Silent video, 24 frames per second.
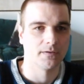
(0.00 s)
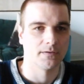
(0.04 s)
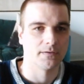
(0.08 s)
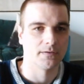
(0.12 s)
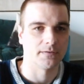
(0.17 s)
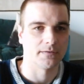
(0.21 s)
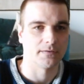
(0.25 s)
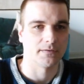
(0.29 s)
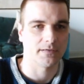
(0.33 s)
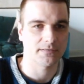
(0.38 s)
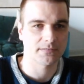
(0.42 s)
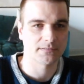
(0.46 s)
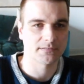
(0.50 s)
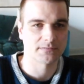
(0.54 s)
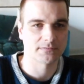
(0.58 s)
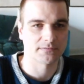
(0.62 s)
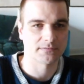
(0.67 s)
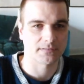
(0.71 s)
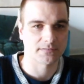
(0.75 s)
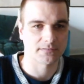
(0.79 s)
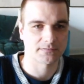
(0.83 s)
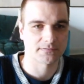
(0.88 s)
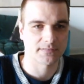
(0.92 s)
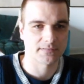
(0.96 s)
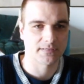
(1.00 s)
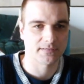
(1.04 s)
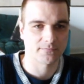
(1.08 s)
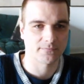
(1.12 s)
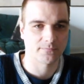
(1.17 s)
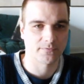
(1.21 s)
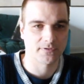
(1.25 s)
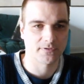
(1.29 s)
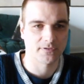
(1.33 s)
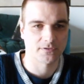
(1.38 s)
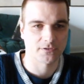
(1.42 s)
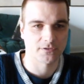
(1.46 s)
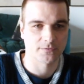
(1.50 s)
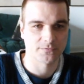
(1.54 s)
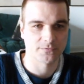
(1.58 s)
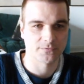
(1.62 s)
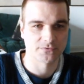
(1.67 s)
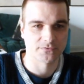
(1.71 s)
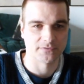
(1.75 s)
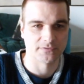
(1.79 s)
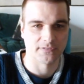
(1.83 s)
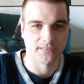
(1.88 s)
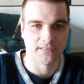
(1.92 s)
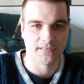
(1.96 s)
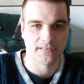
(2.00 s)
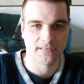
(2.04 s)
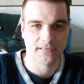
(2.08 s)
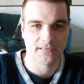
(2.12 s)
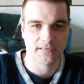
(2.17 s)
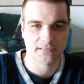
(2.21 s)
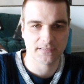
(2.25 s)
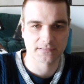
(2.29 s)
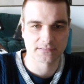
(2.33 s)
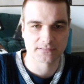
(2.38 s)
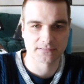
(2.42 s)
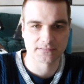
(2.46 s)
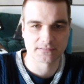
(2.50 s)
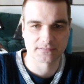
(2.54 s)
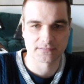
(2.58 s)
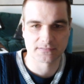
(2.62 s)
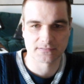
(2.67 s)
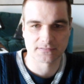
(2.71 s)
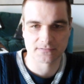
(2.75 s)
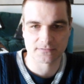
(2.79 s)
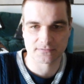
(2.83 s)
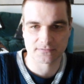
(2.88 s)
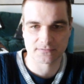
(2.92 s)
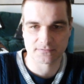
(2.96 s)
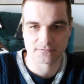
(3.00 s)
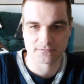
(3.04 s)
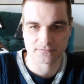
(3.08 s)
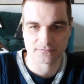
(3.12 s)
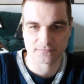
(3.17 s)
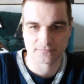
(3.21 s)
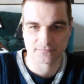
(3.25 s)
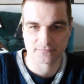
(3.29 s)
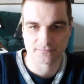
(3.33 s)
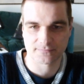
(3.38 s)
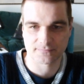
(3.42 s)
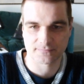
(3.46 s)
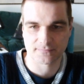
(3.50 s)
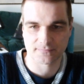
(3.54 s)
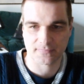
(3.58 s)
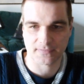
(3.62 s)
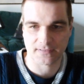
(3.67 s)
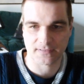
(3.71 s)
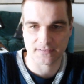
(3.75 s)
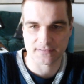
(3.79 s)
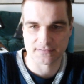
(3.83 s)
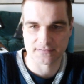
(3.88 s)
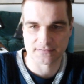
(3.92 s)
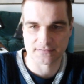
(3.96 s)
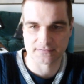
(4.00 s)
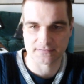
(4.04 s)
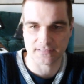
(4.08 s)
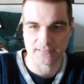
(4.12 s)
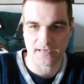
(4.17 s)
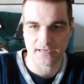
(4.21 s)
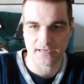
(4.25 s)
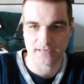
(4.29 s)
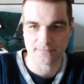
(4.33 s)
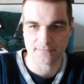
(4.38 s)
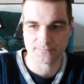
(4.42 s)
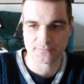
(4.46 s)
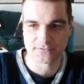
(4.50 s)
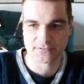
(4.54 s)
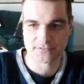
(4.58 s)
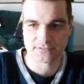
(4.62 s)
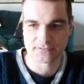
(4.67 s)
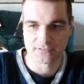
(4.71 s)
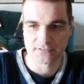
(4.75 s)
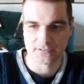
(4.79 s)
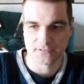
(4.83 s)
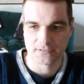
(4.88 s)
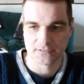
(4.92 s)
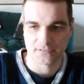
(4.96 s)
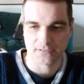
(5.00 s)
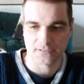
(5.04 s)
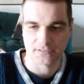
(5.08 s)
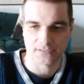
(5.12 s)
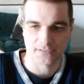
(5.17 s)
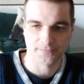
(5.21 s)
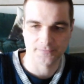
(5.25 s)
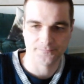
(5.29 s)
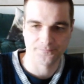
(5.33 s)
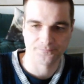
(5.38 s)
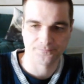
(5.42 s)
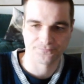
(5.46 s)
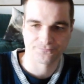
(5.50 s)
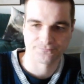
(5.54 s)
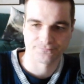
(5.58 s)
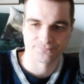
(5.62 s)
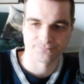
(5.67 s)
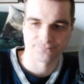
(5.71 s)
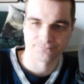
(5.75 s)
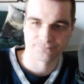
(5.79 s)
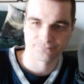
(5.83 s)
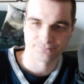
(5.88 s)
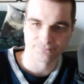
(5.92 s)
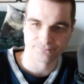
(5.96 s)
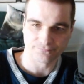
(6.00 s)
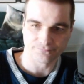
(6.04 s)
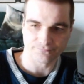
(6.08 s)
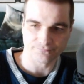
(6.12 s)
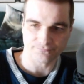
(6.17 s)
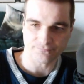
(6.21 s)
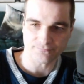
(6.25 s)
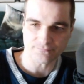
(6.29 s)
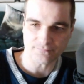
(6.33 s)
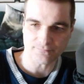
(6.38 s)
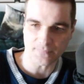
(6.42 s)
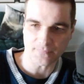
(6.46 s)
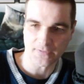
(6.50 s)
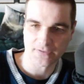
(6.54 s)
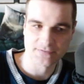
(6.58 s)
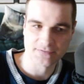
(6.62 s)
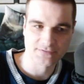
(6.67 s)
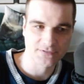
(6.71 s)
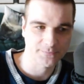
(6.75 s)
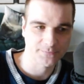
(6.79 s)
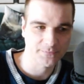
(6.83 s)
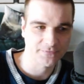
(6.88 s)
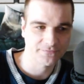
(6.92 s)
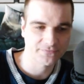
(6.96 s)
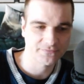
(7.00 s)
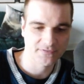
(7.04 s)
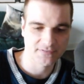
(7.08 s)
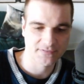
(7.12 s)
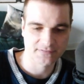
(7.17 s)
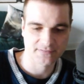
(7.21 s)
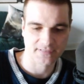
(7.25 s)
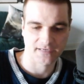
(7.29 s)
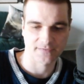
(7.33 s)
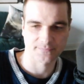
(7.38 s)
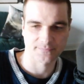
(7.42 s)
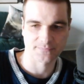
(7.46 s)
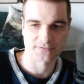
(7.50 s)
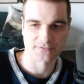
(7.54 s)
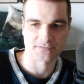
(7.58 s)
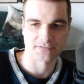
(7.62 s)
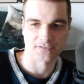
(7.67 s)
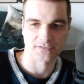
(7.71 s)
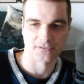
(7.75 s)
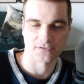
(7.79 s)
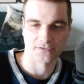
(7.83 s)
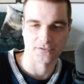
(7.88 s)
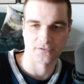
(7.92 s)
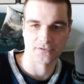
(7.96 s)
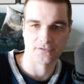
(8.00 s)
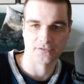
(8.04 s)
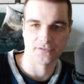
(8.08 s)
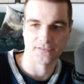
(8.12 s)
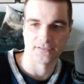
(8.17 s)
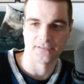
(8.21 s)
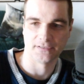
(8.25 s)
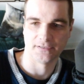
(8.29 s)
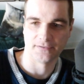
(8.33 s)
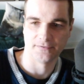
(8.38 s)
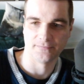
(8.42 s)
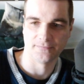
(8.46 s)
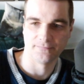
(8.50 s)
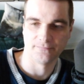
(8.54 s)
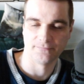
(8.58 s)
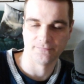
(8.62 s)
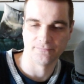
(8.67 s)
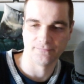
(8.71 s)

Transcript: Nice, that's that when it comes to the leads, steps. Some of these steps are